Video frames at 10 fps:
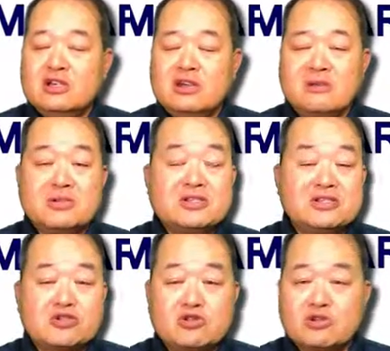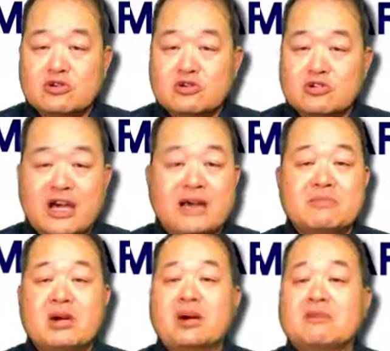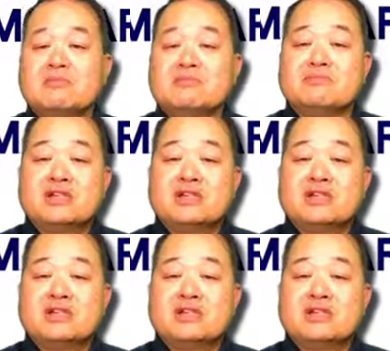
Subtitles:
political time bomb.